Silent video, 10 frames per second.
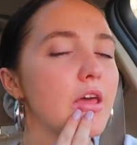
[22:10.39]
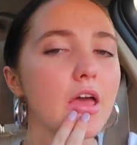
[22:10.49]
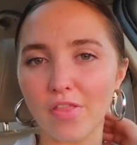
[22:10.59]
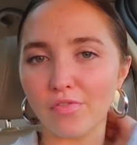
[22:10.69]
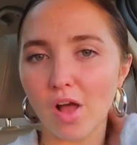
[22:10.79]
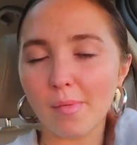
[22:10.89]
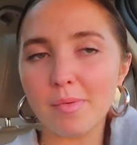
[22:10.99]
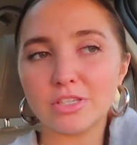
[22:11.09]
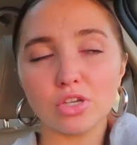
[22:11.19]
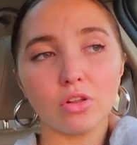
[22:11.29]
And um, the vlog
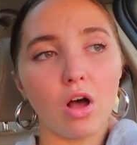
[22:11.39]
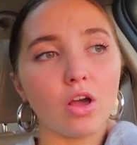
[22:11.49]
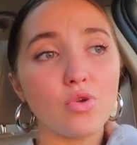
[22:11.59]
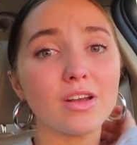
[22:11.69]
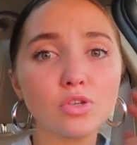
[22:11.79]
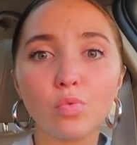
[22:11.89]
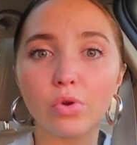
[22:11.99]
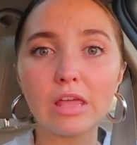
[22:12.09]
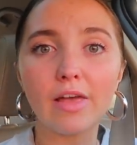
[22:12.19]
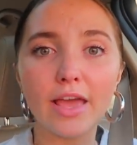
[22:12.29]
might be too long. You guys are
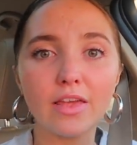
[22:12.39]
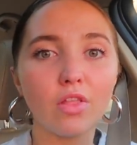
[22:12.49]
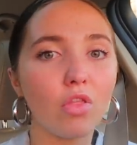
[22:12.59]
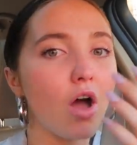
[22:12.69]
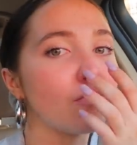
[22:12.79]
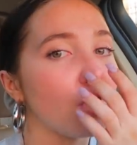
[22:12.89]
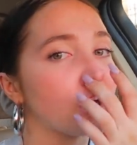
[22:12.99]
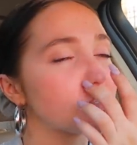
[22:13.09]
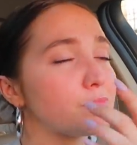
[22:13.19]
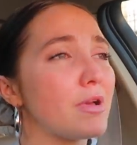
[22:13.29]
really liking the long
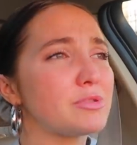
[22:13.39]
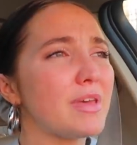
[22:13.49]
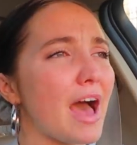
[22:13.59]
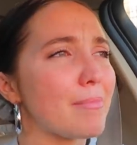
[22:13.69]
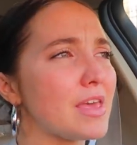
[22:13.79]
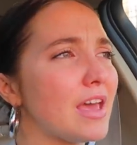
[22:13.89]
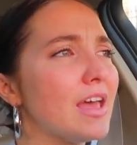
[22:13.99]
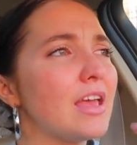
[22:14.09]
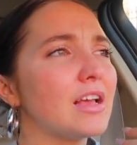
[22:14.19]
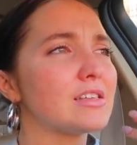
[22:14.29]
vlogs, which makes me happy
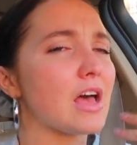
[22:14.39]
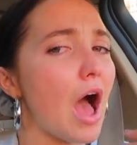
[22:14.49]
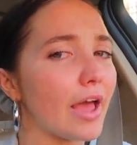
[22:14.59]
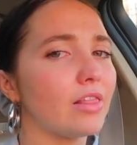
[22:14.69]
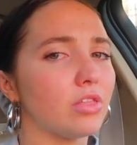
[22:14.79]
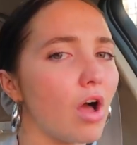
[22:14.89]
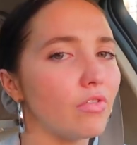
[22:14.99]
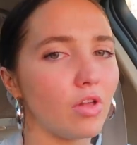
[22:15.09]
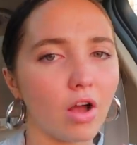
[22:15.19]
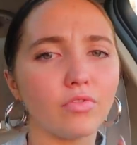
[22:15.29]
because I
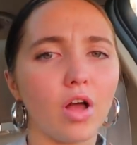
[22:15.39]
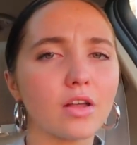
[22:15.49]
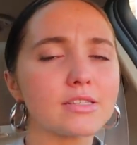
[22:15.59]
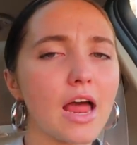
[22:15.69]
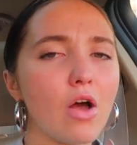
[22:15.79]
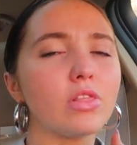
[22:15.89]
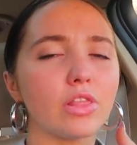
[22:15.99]
love long vlogs now.